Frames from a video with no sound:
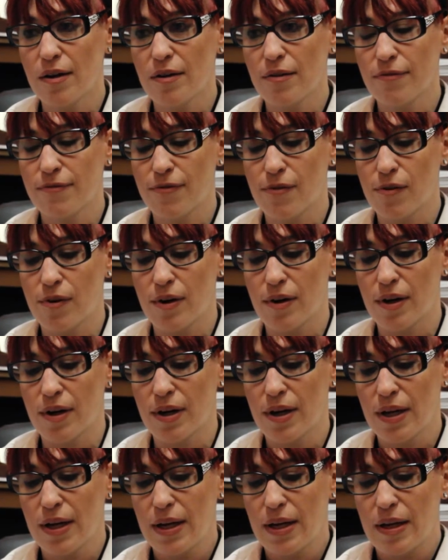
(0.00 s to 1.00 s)

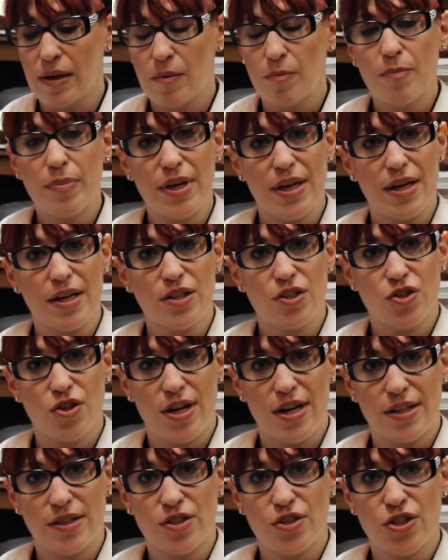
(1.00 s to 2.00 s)
for being
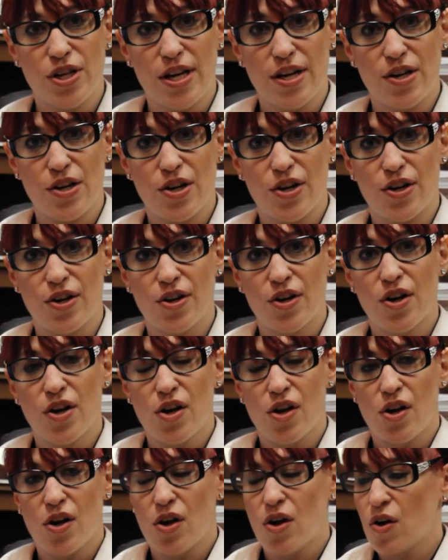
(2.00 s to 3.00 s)
transgender,
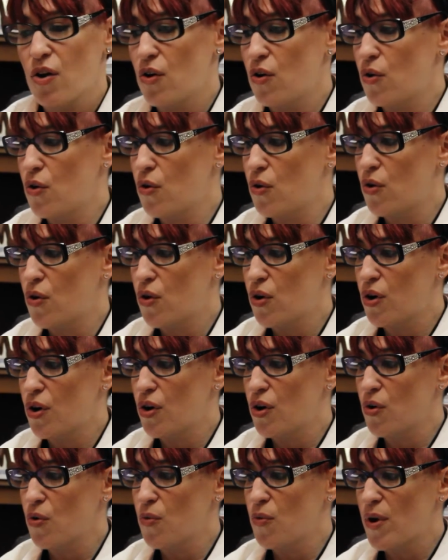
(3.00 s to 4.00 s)

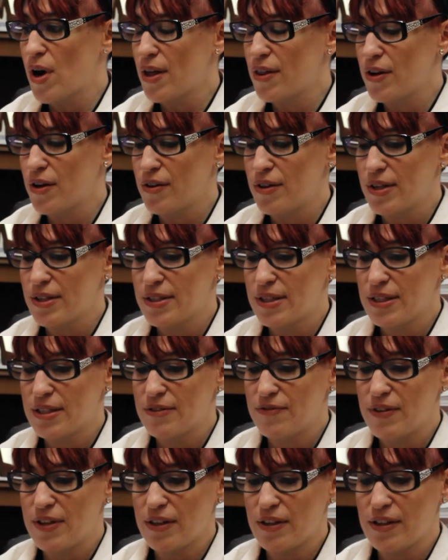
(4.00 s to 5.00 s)
or whether this
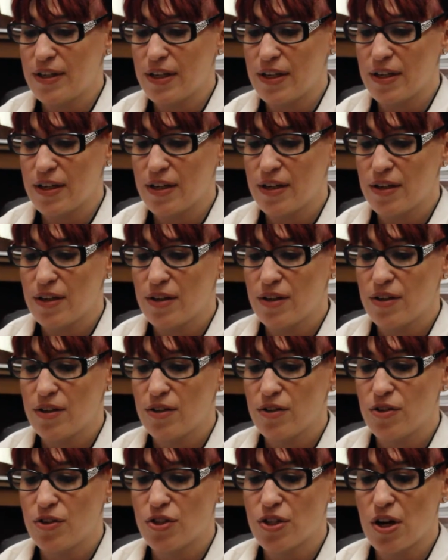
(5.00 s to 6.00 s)
is Fielding
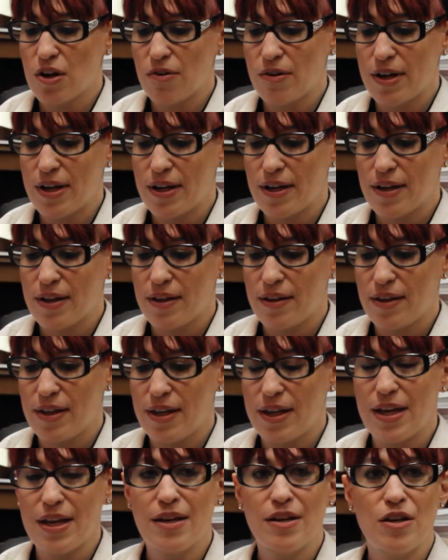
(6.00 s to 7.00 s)
showing
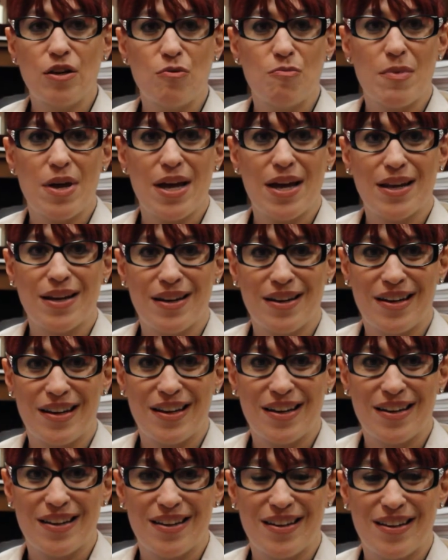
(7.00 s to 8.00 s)
the
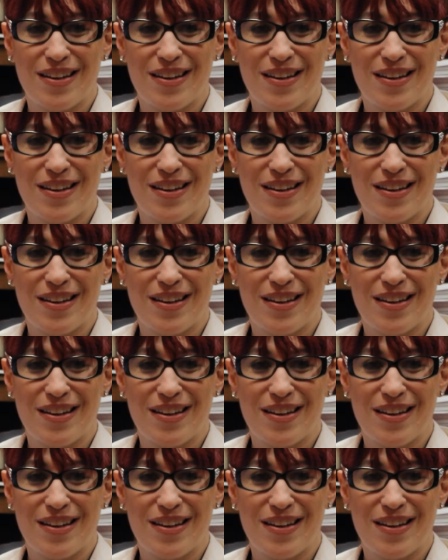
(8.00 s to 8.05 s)
inhumanity